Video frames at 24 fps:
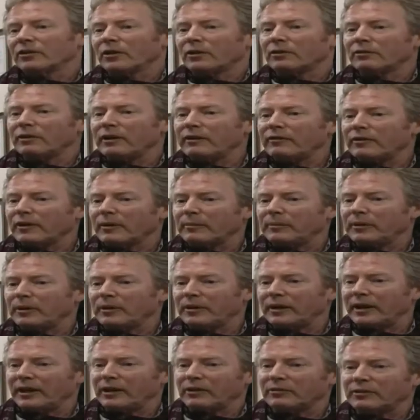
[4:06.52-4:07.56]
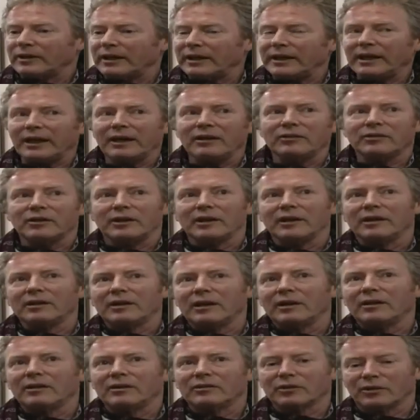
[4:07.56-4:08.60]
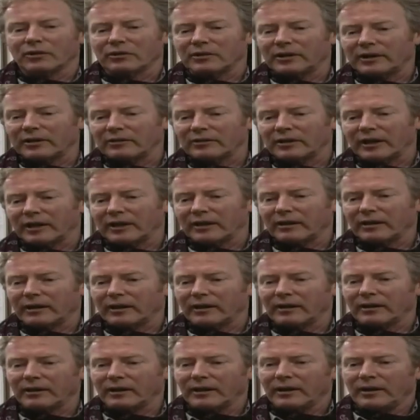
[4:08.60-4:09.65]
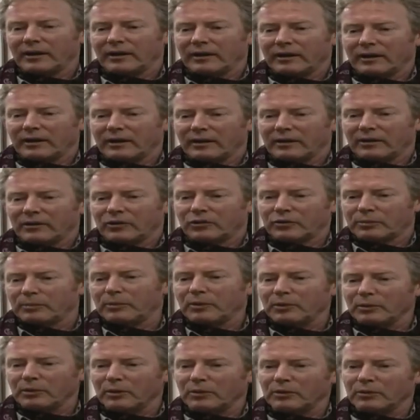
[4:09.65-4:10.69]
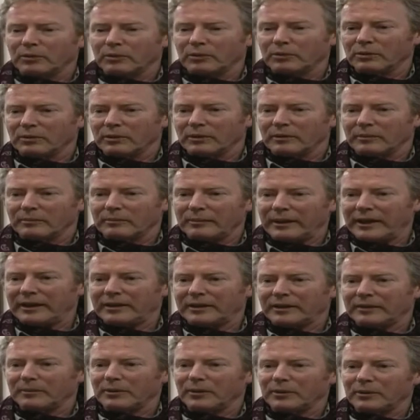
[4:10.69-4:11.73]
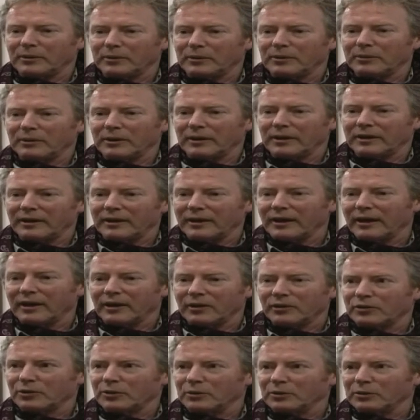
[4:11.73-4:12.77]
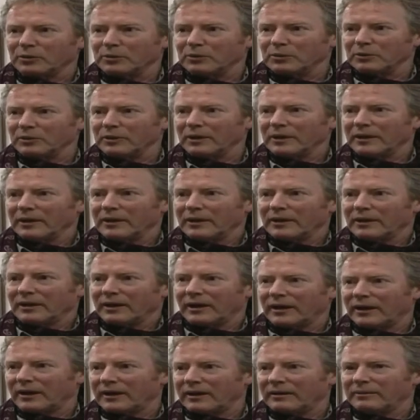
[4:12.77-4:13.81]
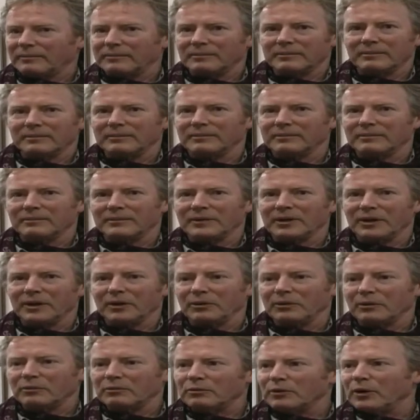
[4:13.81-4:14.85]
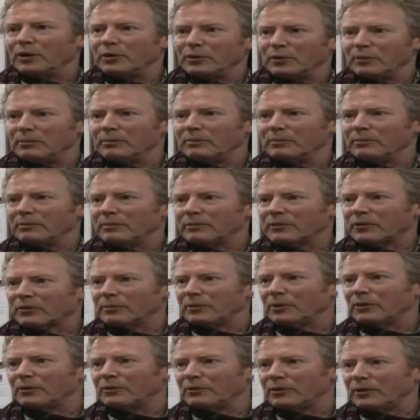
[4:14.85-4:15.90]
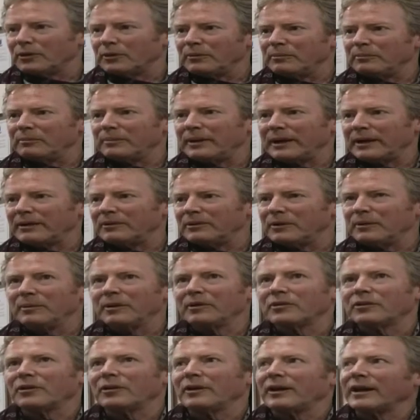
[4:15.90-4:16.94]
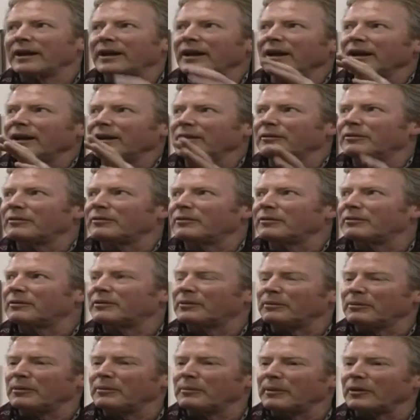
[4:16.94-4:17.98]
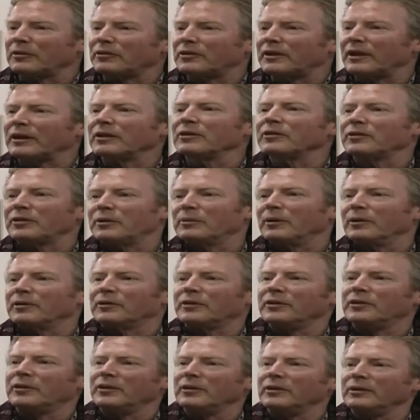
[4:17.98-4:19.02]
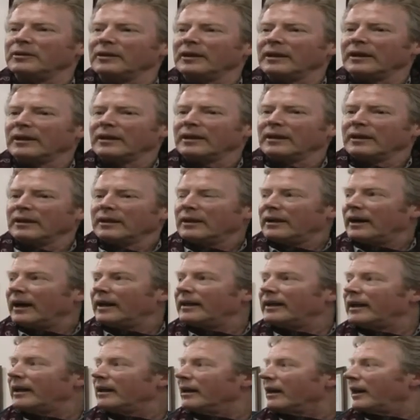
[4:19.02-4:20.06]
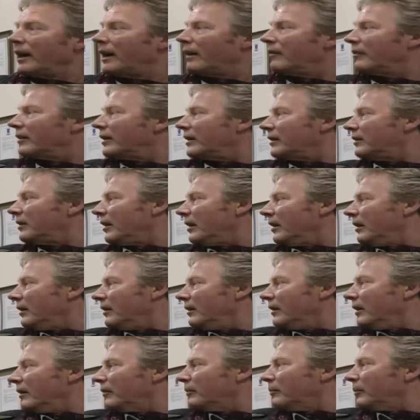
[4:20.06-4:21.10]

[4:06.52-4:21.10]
So the reverb unit is really easy. It's got things like small hall, medium hall, large hall, you know, room, small room, big room, and so it kind of almost tells you what to do. And then I have a guitar.